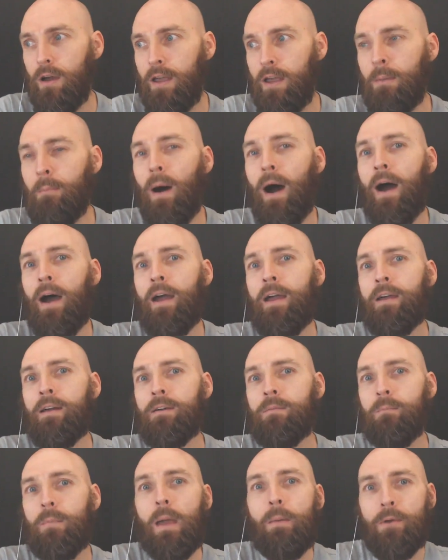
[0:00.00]

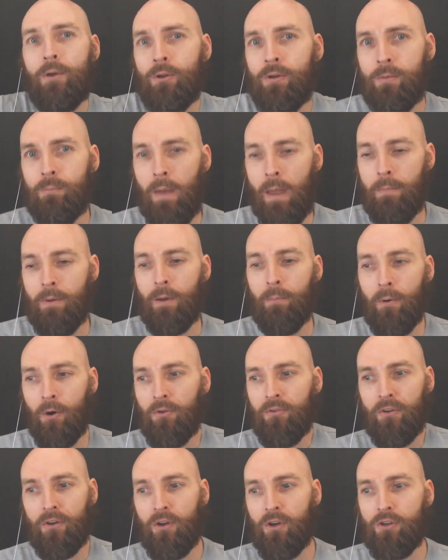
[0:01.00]
maybe a
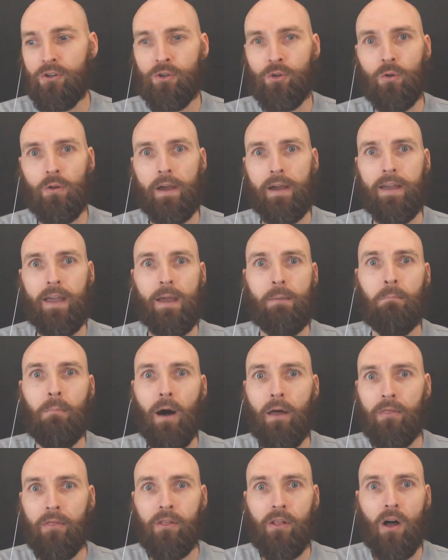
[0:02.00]
person could do like a
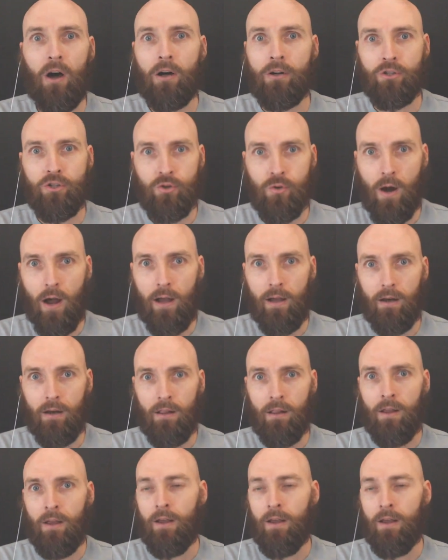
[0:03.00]
month-long trial,